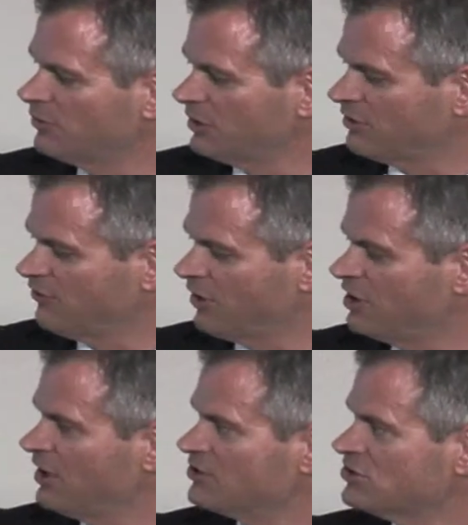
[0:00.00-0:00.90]
that the
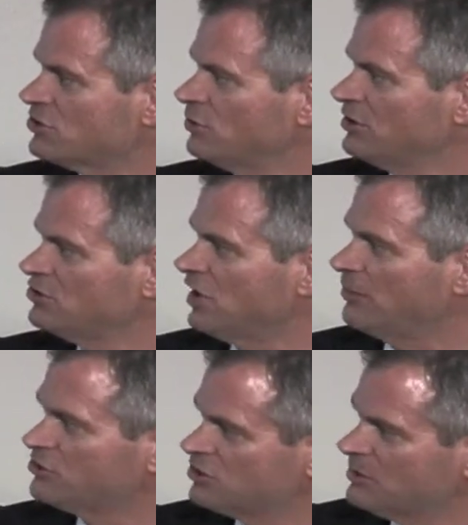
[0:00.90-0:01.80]
fairy dust is doing the
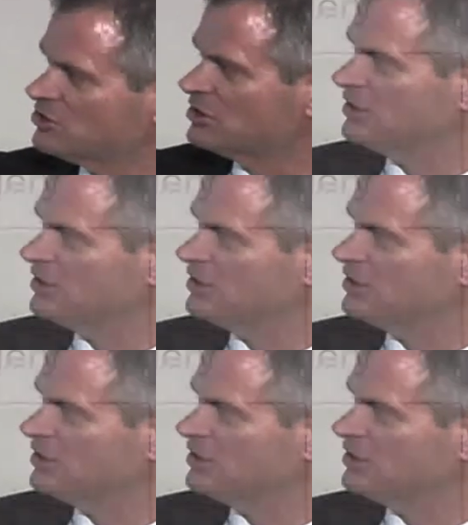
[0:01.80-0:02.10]
job seems to